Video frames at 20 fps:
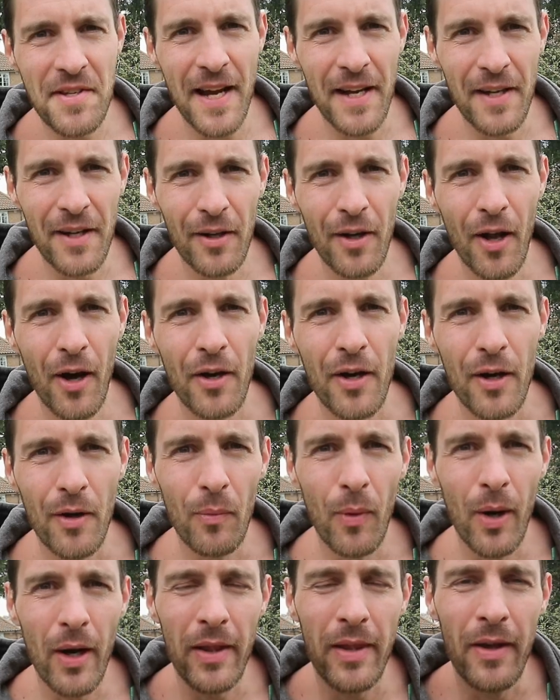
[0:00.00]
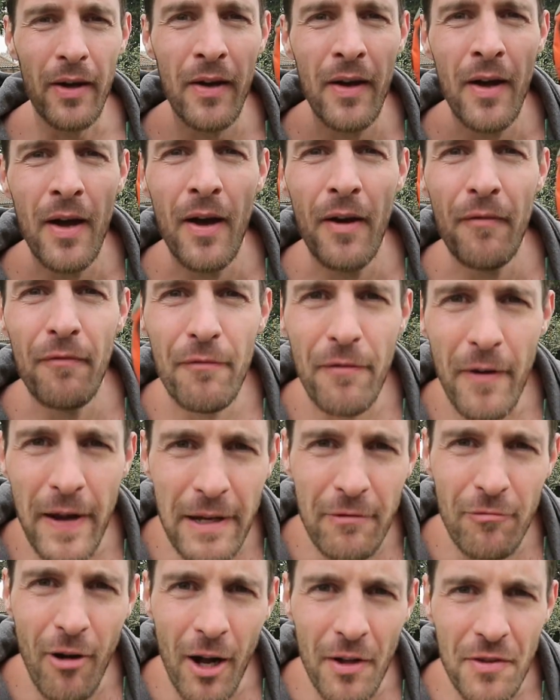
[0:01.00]
take a look at why the
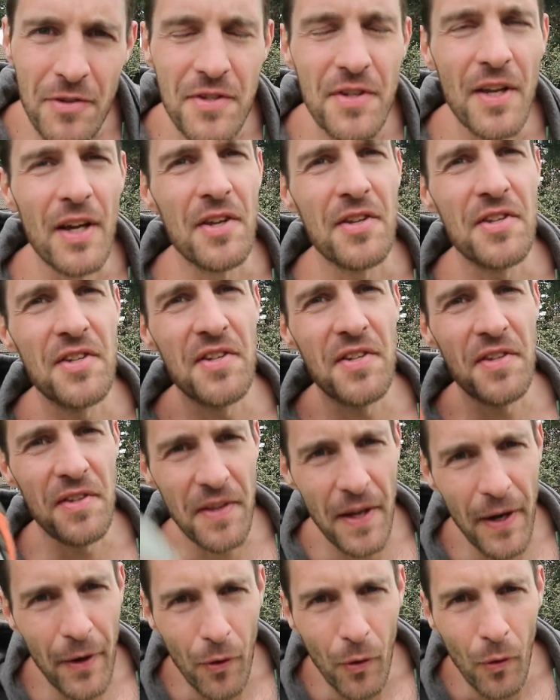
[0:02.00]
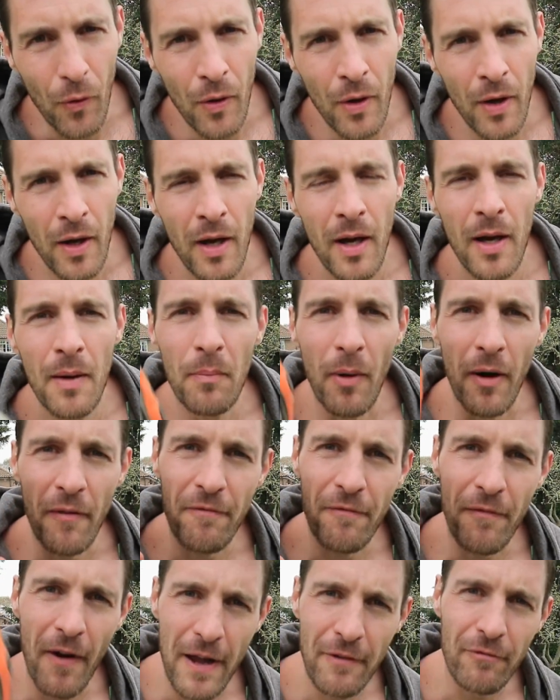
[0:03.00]
V-Runs are still my
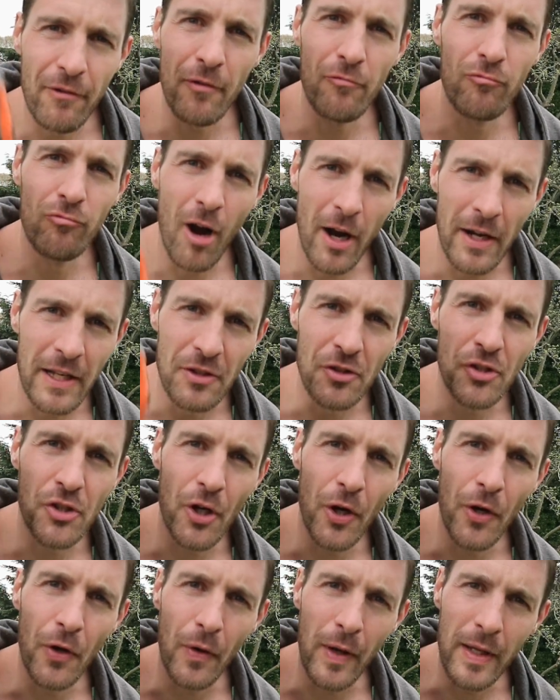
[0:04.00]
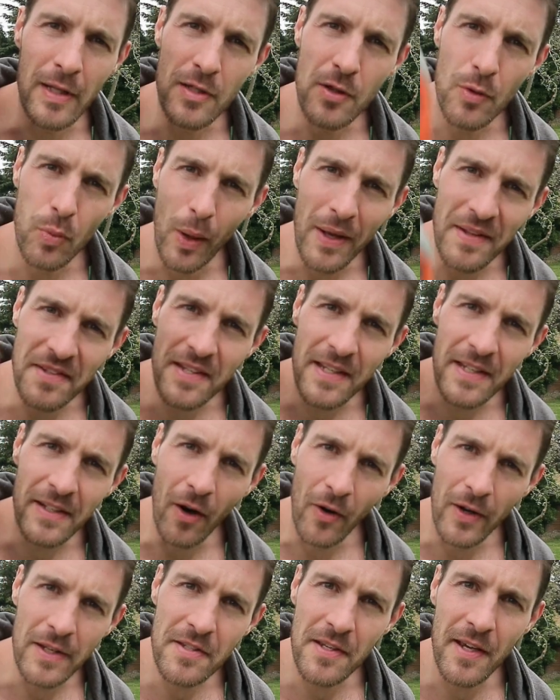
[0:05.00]
favourite running shoe in
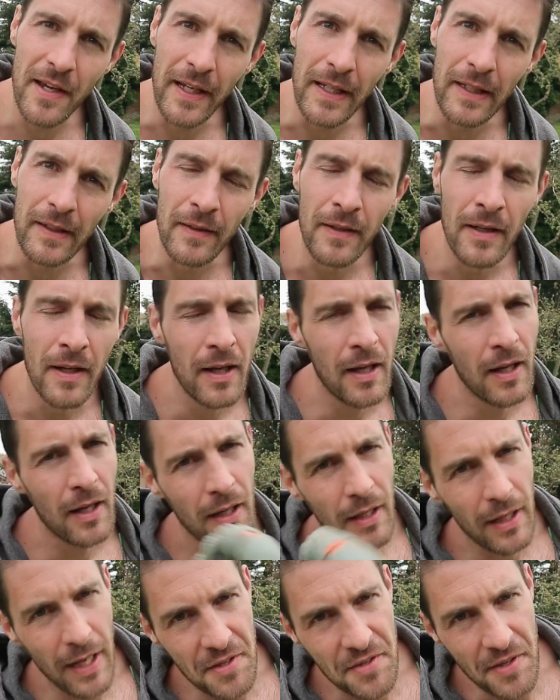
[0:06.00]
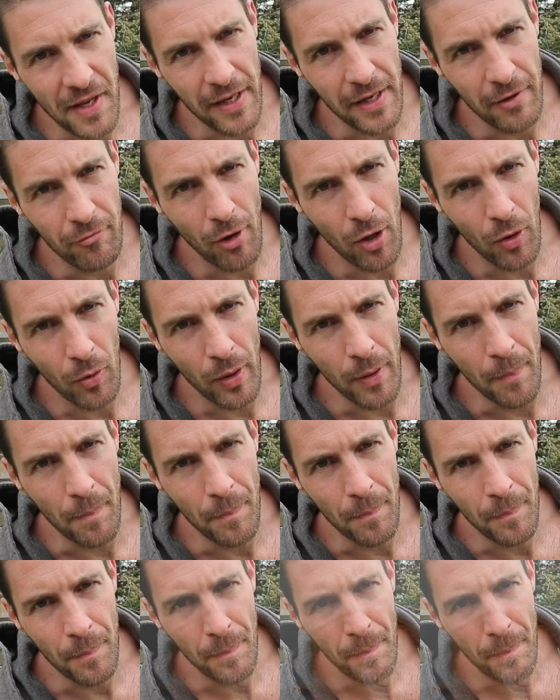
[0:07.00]
2019. Let's get it rolling.